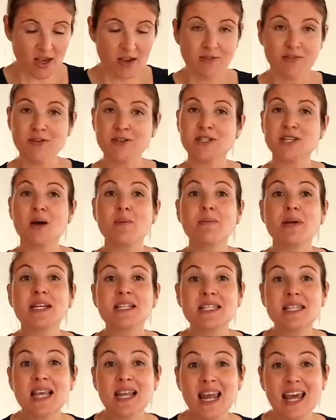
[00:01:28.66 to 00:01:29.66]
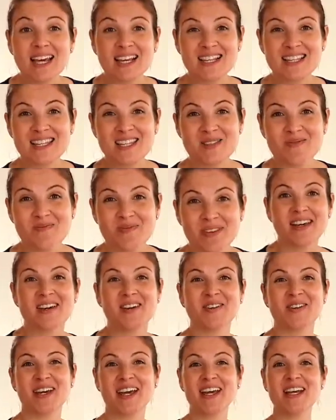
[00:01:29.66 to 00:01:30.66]
For some, it's the legs,
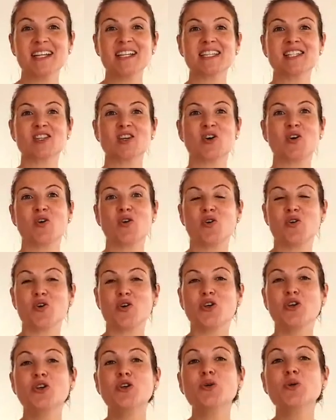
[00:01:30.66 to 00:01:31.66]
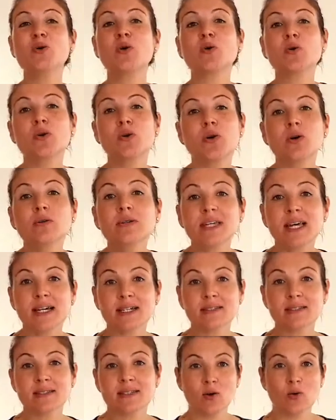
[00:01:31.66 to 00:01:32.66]
okay? So you don't know
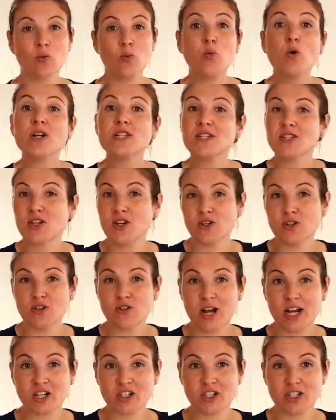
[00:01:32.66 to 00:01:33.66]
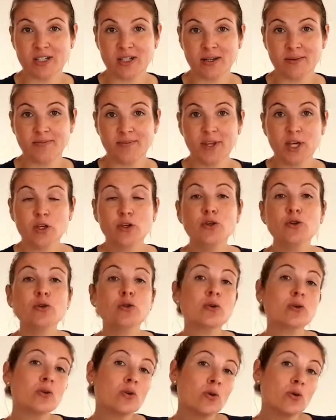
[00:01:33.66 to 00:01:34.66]
yet what's a contraction. You
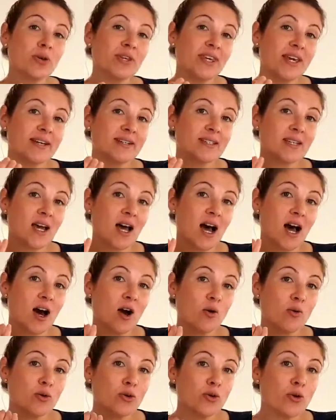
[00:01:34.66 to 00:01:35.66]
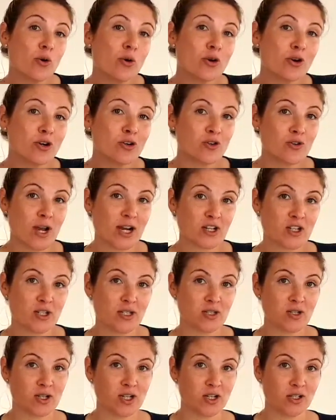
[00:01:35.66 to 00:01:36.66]
don't know yet how your
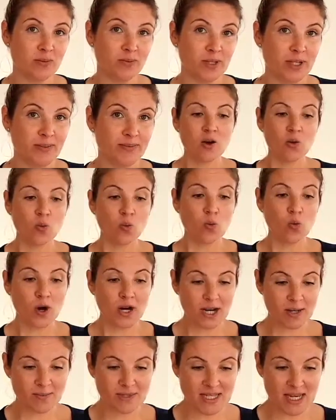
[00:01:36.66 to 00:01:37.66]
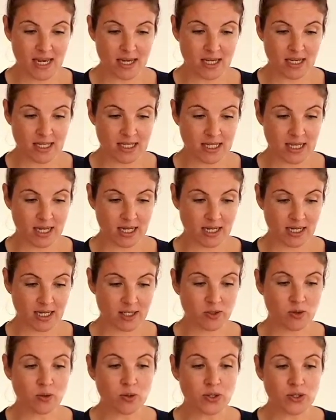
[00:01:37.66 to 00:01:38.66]
contractions are going to be. What I'm saying is that
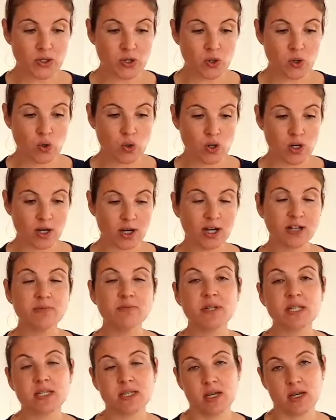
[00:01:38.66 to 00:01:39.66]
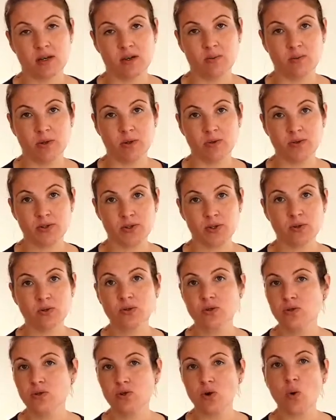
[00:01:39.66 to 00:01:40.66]
it's also unmistakable. So
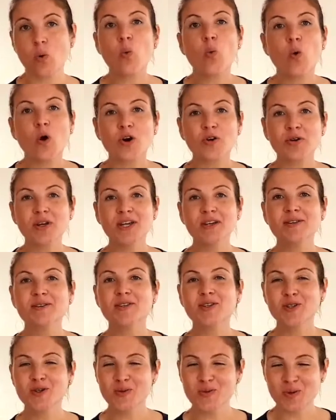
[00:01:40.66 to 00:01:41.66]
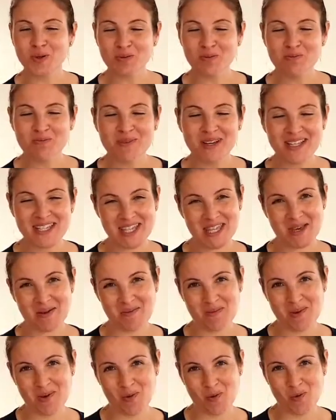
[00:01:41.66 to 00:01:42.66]
don't worry, you won't miss
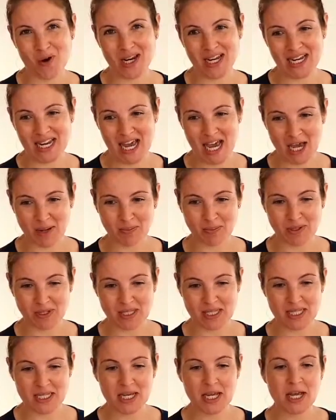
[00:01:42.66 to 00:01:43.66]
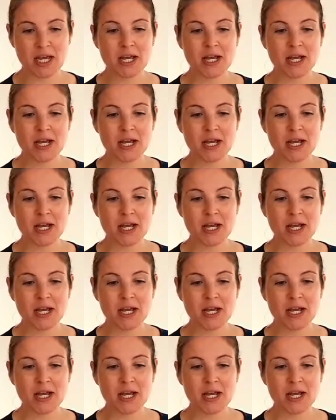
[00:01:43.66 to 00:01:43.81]
them when it happens.